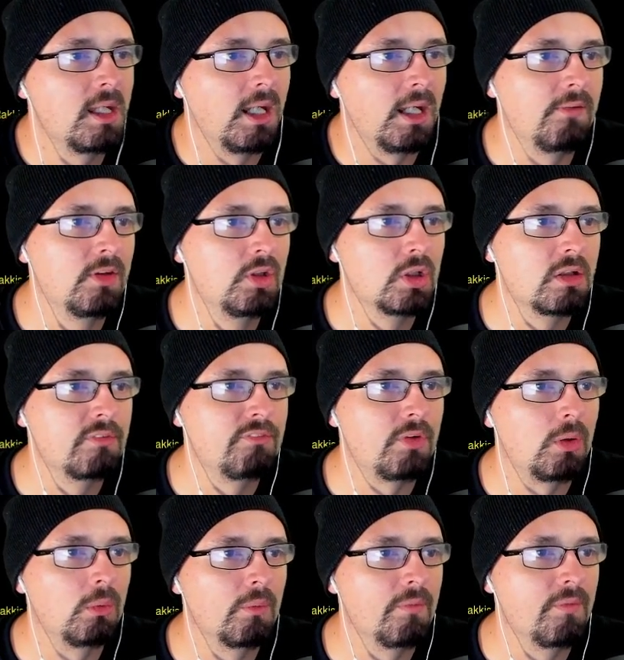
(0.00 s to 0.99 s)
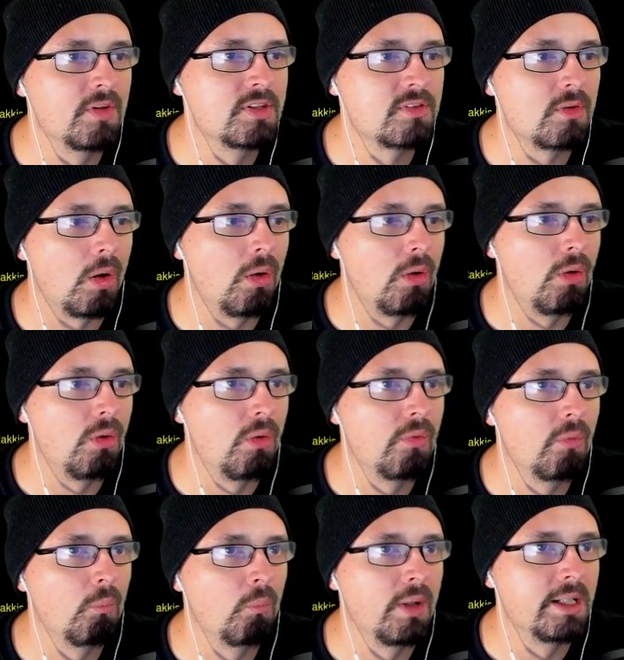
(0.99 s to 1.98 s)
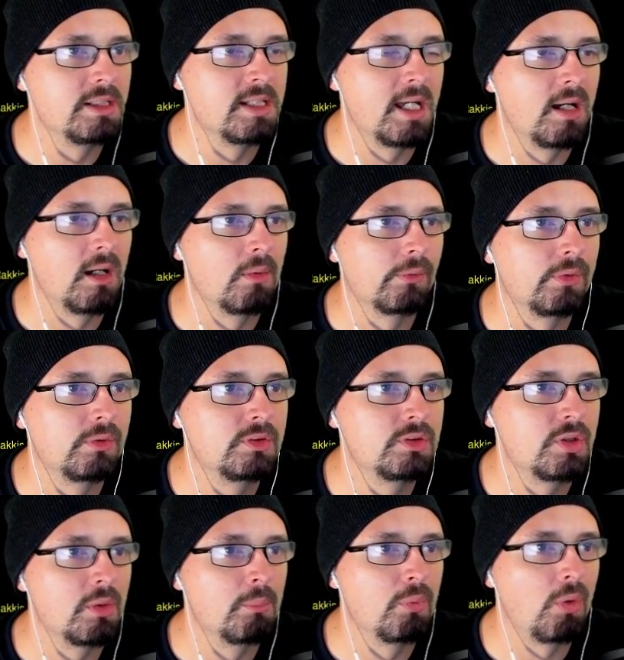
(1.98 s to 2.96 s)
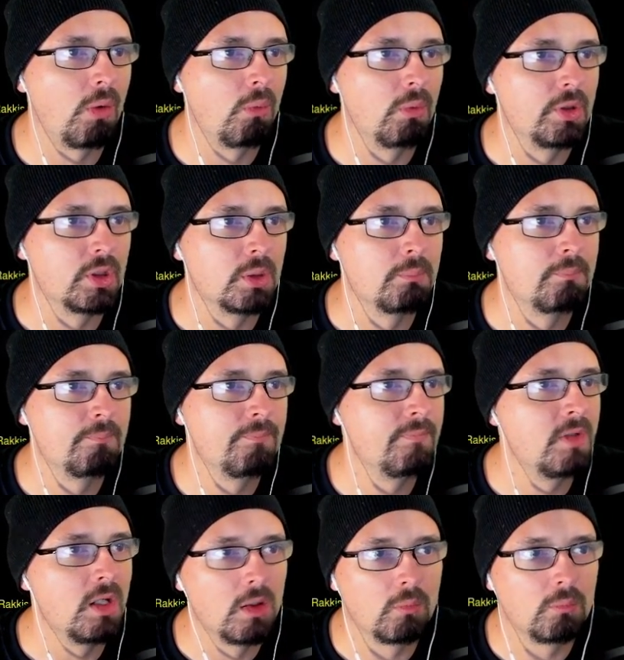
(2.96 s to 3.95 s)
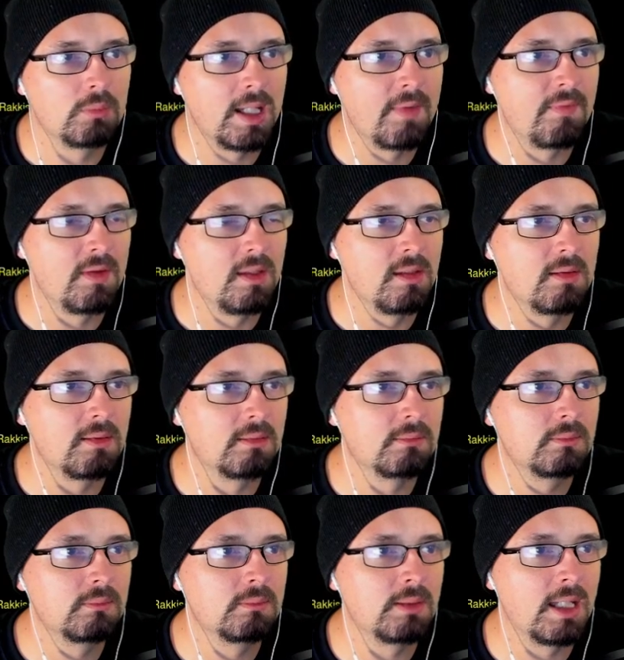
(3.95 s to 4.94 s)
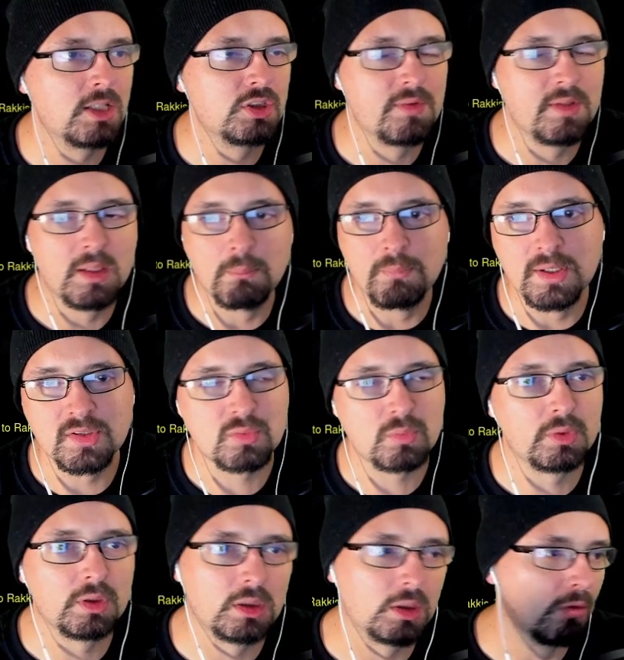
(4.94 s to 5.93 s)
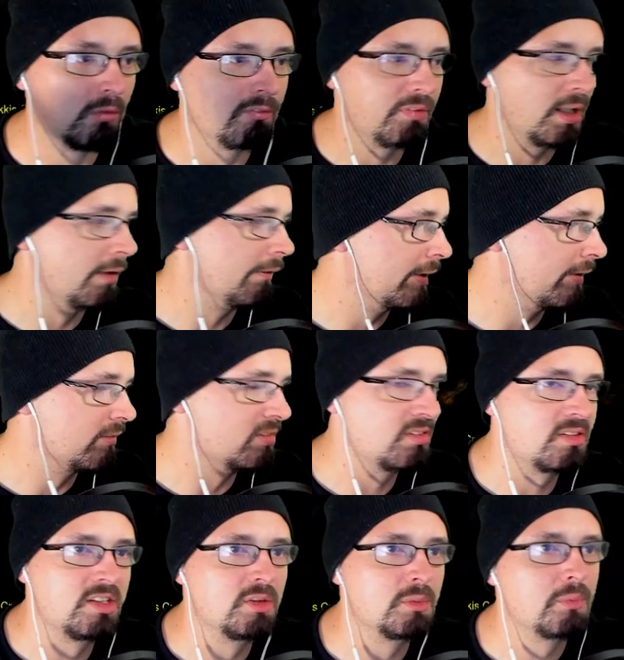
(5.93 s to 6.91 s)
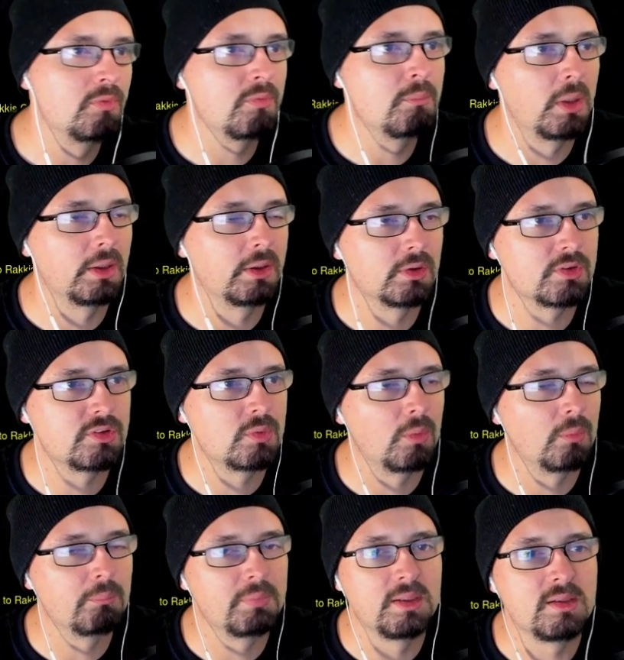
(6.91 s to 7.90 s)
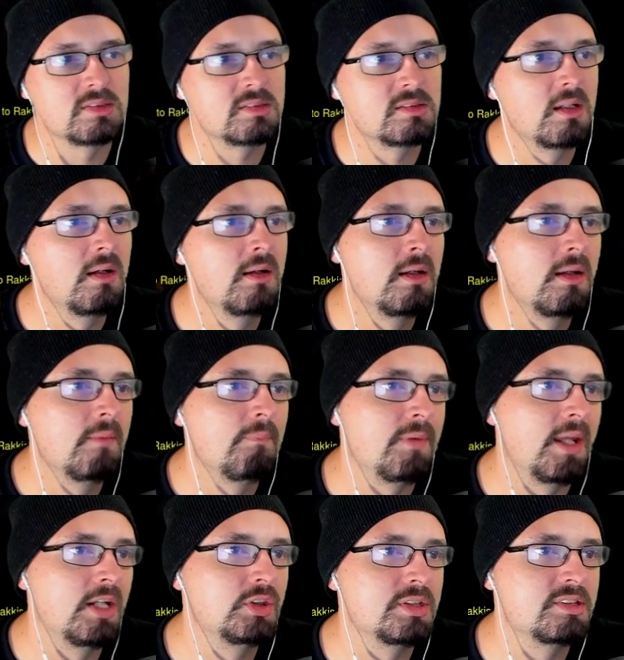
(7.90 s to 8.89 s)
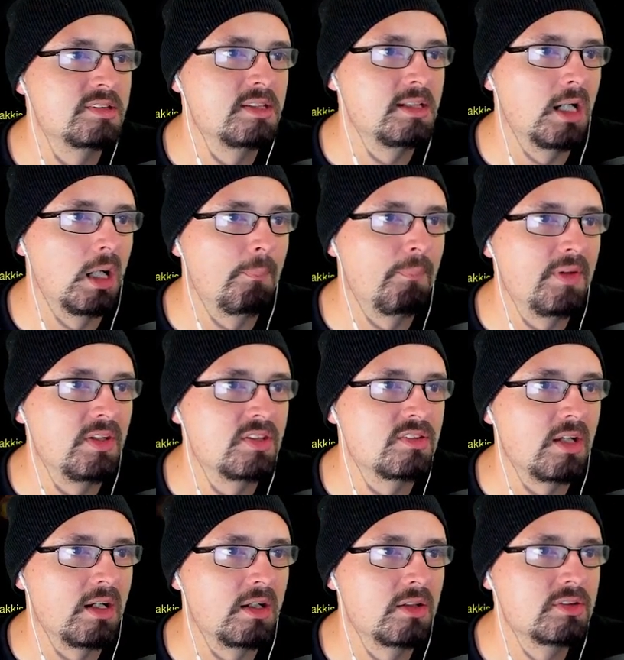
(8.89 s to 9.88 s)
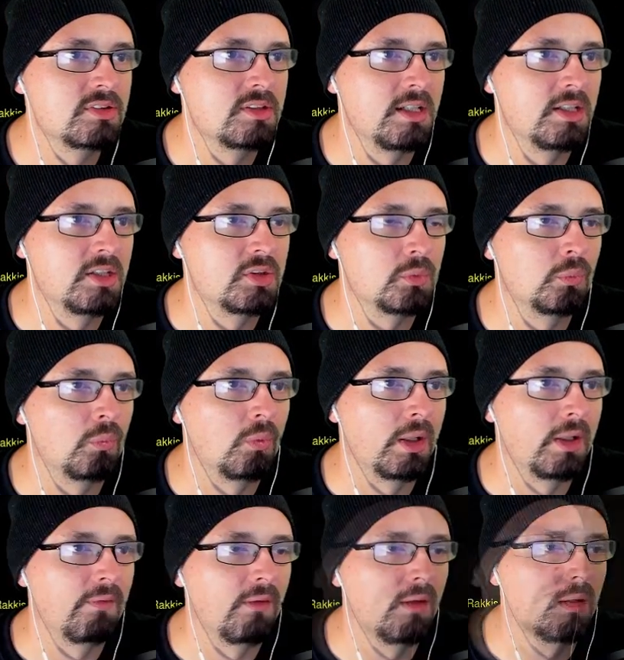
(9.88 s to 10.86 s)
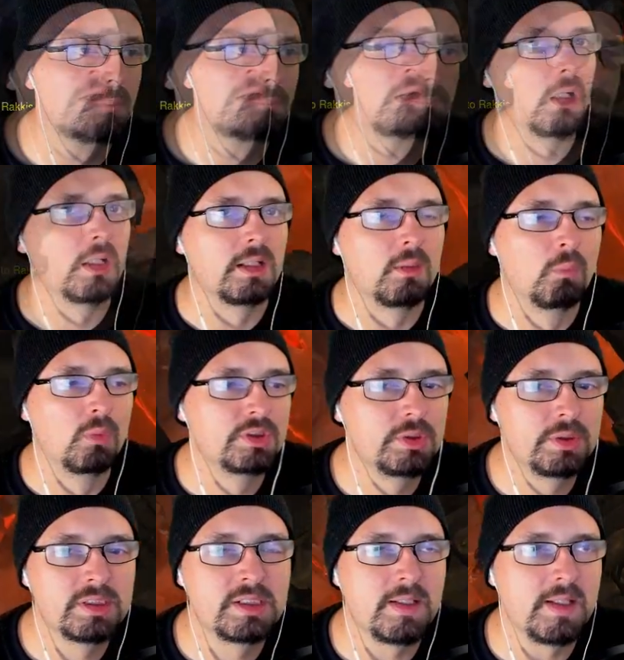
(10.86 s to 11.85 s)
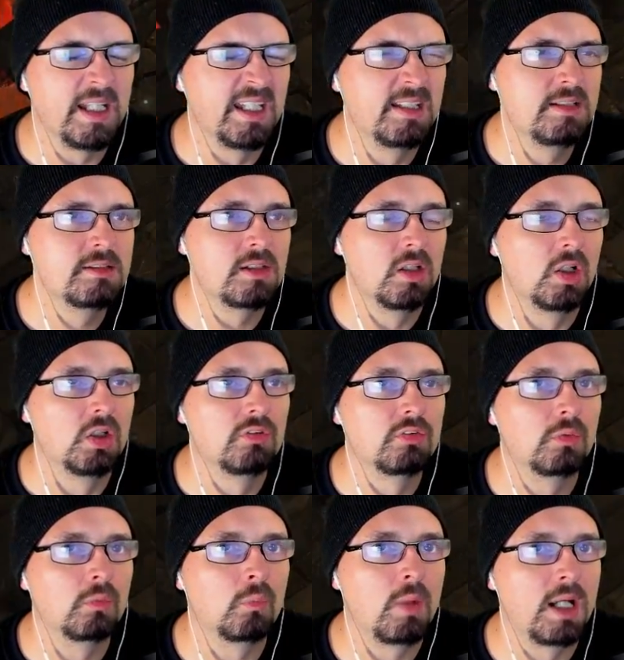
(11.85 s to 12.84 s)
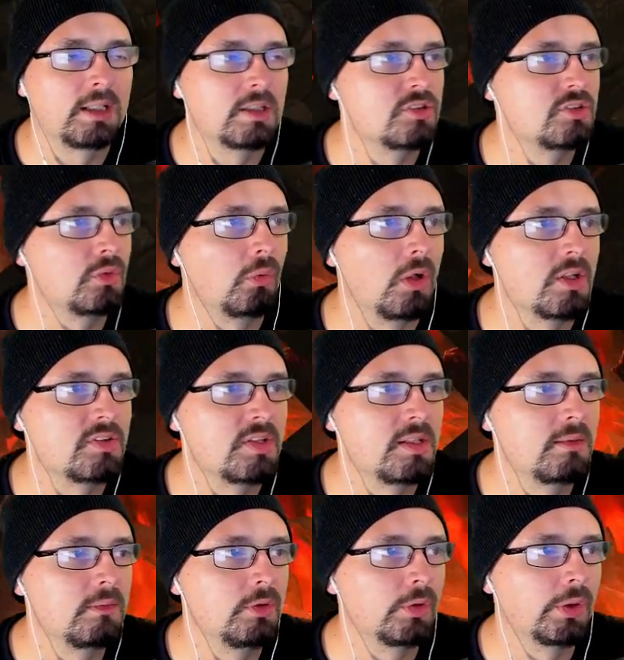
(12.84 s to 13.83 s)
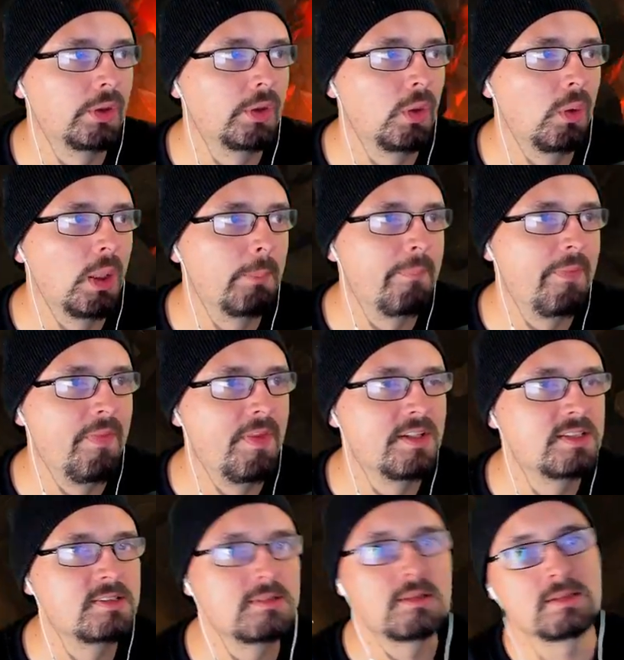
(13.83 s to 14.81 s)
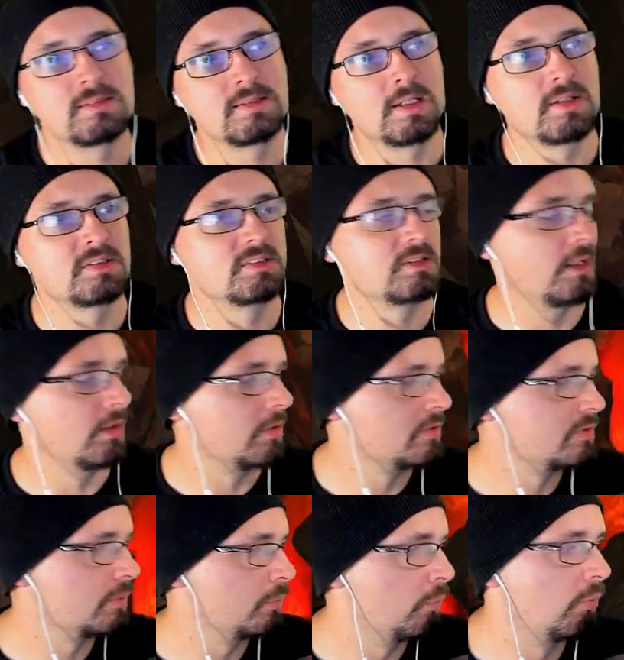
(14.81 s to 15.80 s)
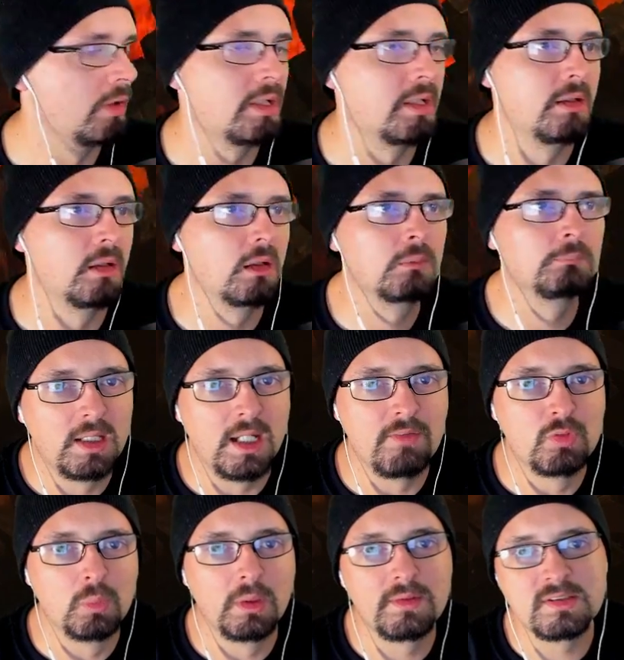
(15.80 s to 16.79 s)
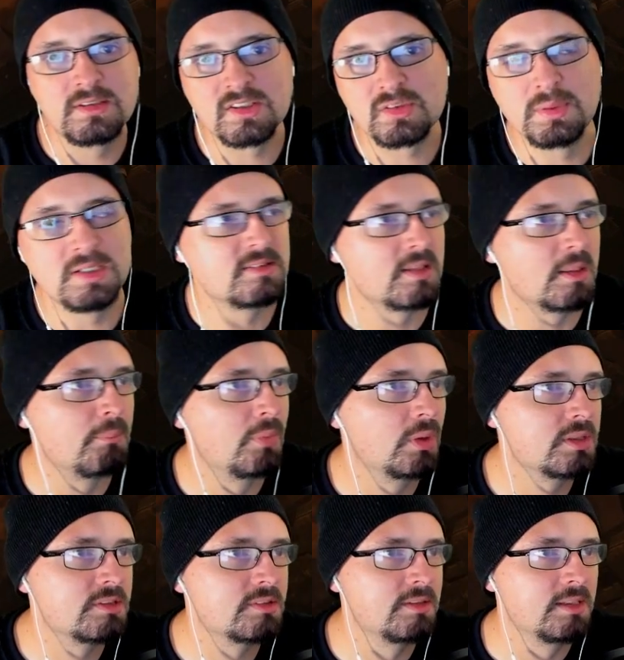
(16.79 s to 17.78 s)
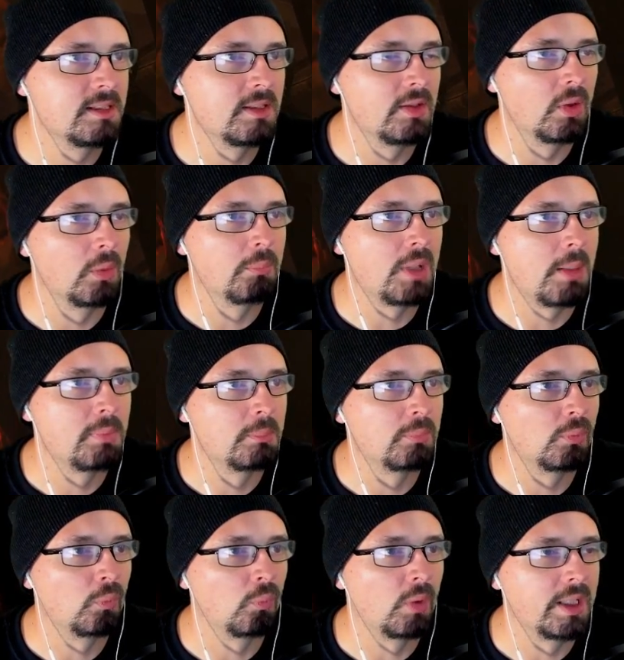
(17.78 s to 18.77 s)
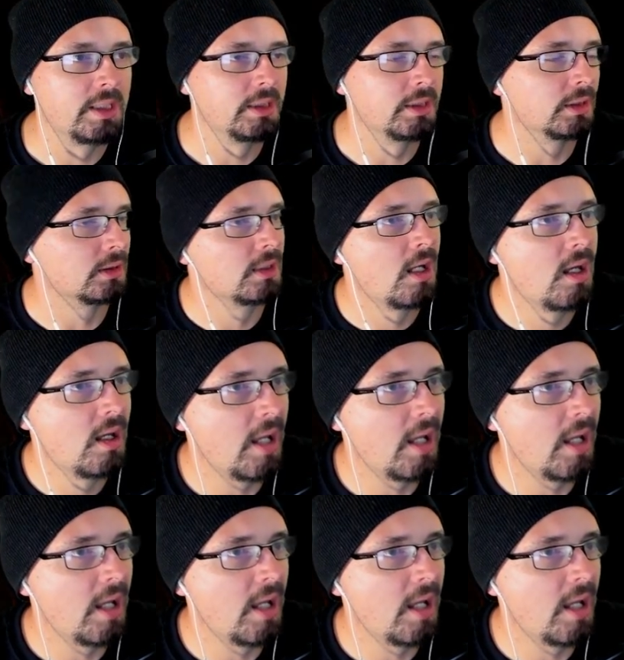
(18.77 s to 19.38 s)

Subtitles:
And then you're going to follow this all the way down to the point where you're, at the edge of the abyss. We're gonna go fight like the Siegebreaker Soul Beast, and as you can see up these stairs, it's right there. All right, now once you get to the end of Arrakis Crossing, you're gonna go up this set of stairs right here. And if you're wearing the 6-piece set bonus, then it'll pop up right here.